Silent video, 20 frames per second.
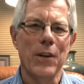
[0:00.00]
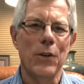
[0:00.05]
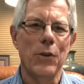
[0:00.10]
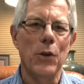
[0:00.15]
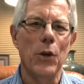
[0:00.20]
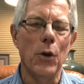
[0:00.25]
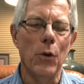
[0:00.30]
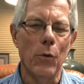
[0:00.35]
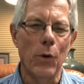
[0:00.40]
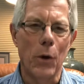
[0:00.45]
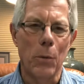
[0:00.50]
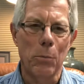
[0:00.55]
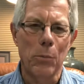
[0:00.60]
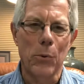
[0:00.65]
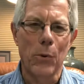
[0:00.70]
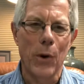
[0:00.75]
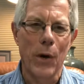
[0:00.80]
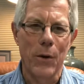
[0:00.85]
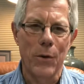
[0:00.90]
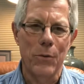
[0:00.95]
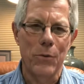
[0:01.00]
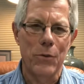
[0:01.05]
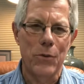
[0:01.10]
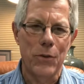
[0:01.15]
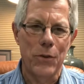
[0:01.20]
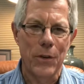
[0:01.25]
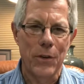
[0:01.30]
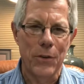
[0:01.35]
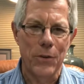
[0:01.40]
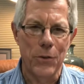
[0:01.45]
you
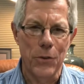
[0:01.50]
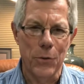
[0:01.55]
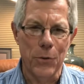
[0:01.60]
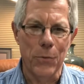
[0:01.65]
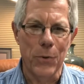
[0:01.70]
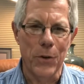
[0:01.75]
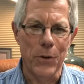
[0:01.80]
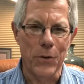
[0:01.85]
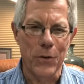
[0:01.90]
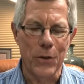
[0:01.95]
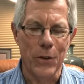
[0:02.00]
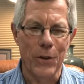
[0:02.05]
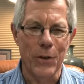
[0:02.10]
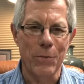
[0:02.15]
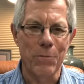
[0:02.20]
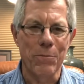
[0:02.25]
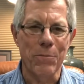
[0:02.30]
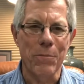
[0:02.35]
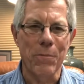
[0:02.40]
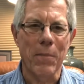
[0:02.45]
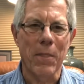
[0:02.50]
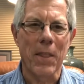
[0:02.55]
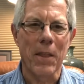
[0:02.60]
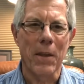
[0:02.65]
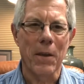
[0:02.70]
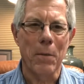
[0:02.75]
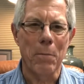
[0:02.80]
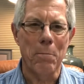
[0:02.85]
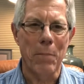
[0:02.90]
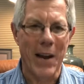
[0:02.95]
approach Jerusalem
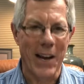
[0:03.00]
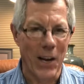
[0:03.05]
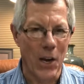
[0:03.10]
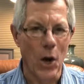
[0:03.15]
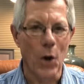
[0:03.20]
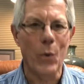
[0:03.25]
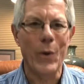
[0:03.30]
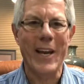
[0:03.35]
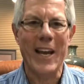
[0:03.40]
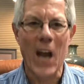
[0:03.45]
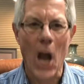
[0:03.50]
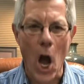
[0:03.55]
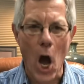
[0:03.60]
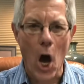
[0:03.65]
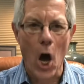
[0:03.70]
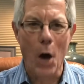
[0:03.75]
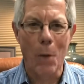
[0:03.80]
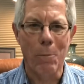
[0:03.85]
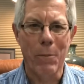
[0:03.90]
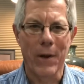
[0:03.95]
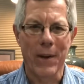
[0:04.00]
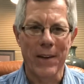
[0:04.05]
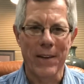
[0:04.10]
by going up.